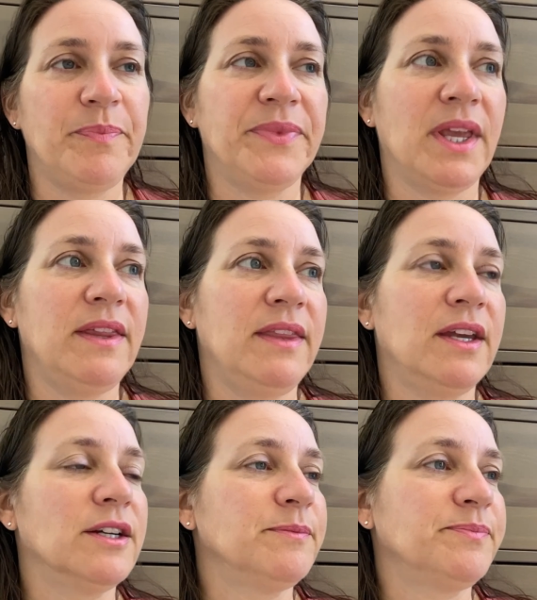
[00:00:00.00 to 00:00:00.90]
in
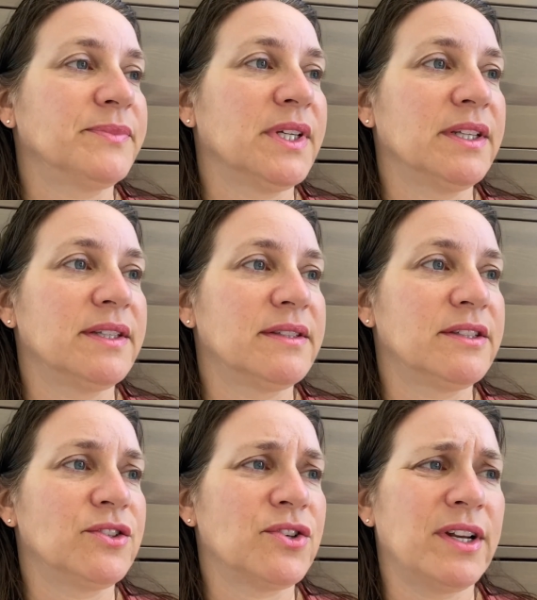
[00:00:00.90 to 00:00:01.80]
there,
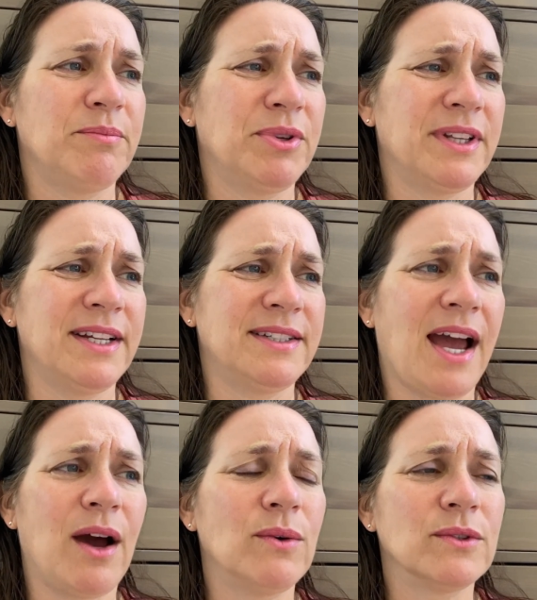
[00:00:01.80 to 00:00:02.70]
unless you're trying to put like
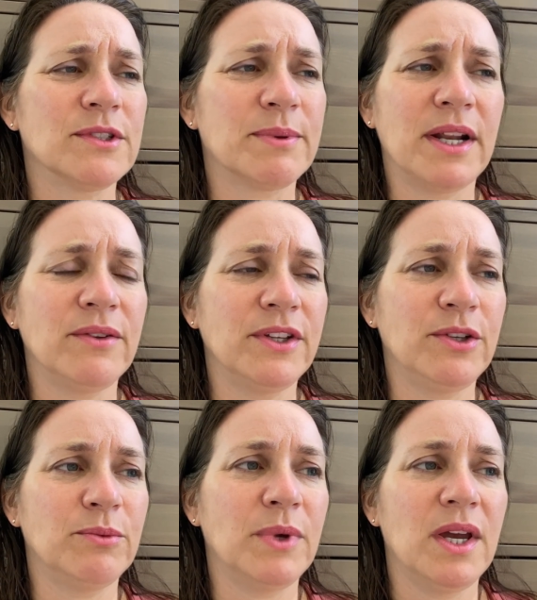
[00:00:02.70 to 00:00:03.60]
towels. But I don't think
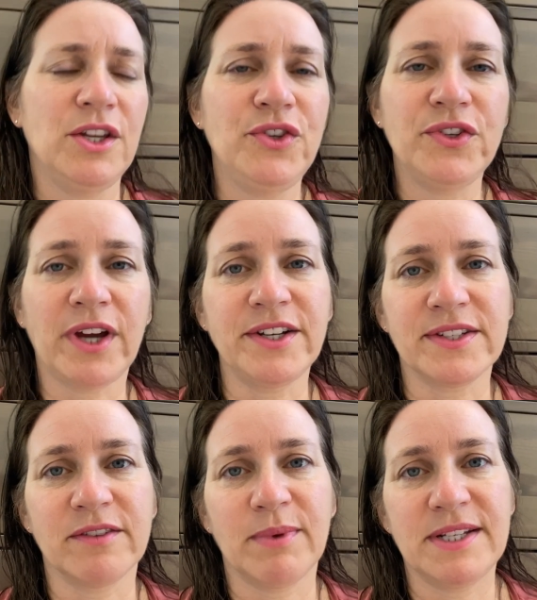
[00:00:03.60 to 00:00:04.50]
you could. I just
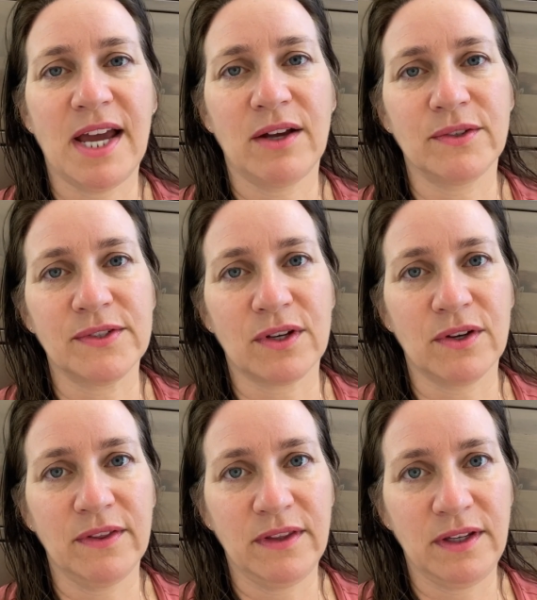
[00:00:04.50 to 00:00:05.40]
left my towels
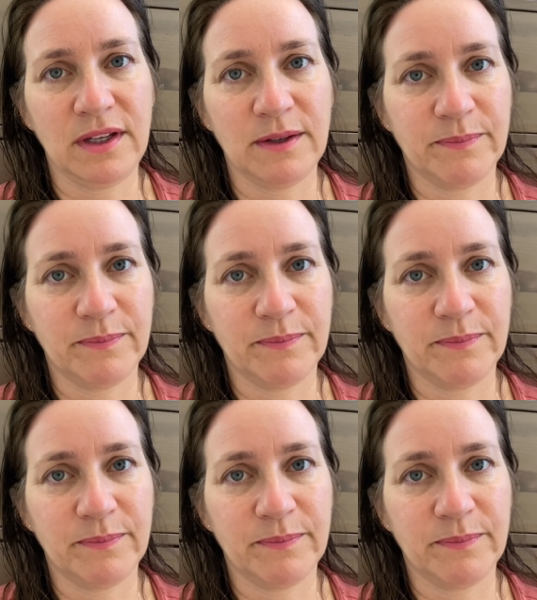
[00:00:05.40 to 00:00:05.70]
on the